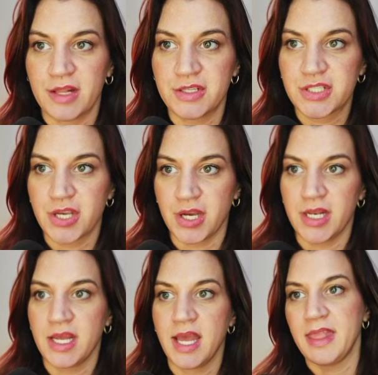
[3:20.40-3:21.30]
that looks
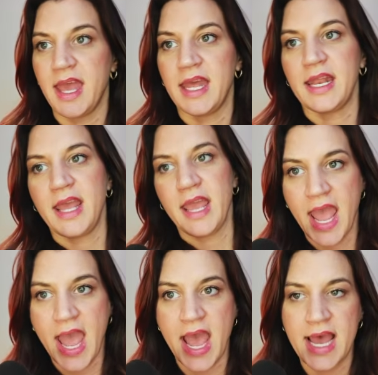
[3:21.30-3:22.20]
good. And then it
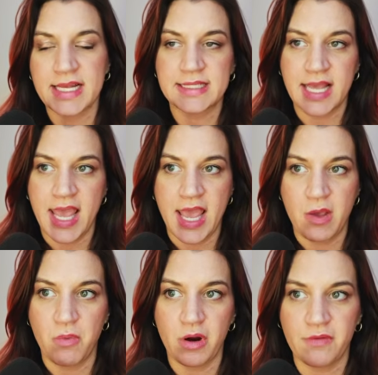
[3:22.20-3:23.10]
has
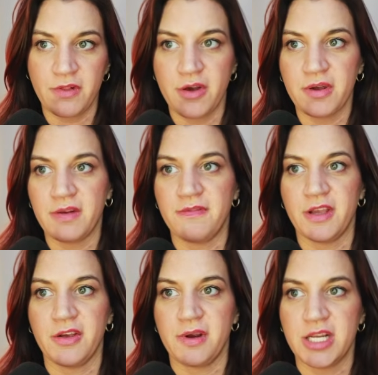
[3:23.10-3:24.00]
a workflow
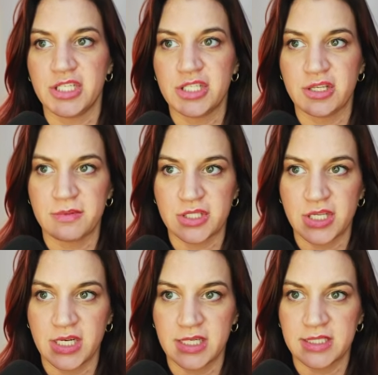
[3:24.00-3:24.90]
configuration. So I'm
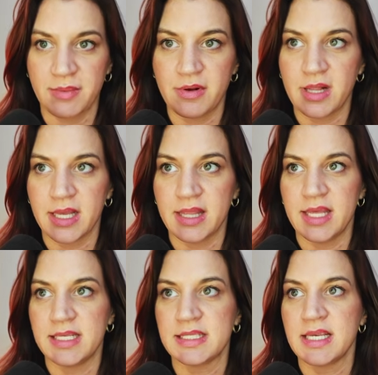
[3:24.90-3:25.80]
just going to double click
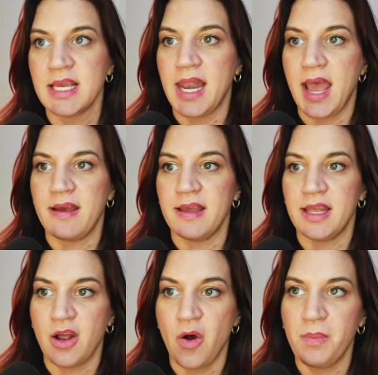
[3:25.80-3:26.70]
this and
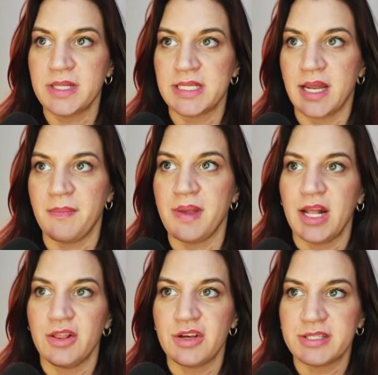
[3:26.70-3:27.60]
it opens it up. And
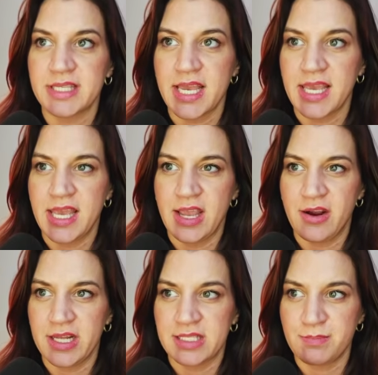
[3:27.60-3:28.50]
it looks like
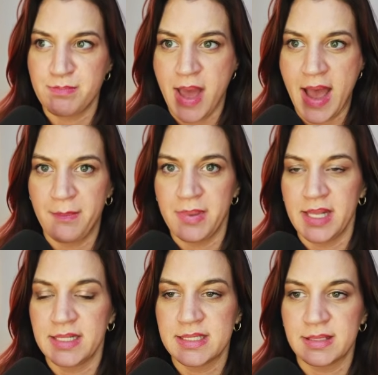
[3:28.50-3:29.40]
here it's
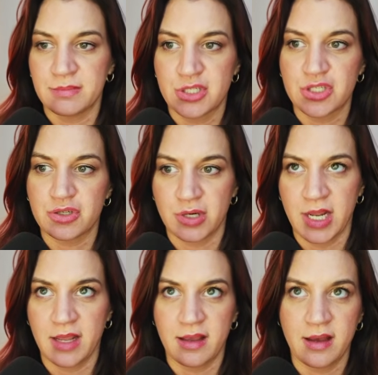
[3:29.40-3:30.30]
mapping some
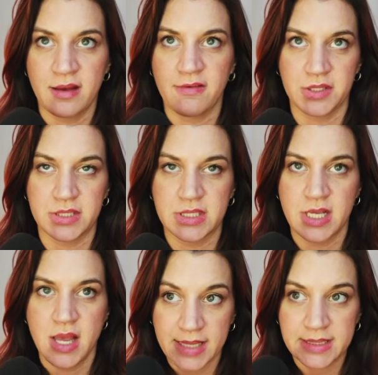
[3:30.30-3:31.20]
string fields.
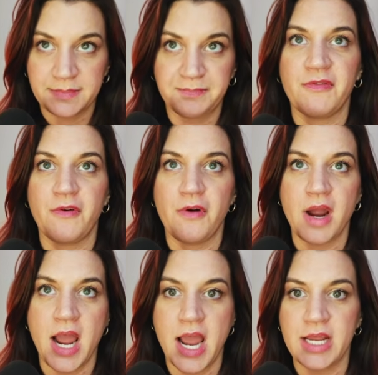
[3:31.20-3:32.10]
But
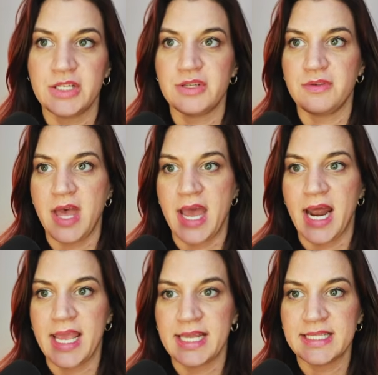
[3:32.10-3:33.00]
before I do
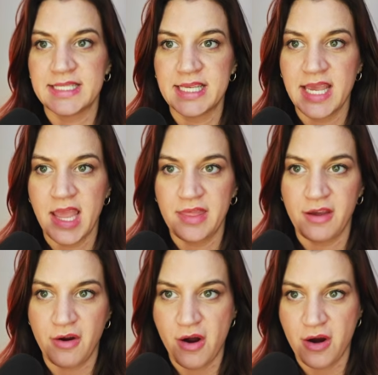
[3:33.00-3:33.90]
that, I can see
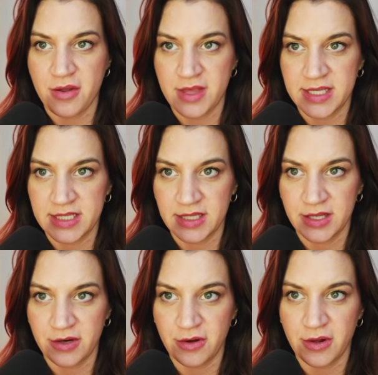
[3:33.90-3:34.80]
there are these
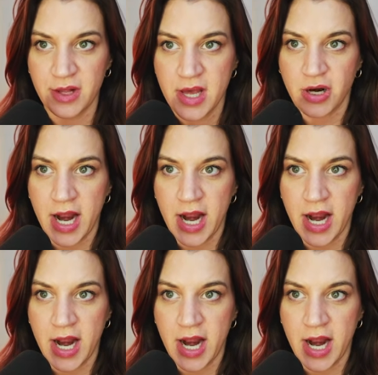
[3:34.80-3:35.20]
little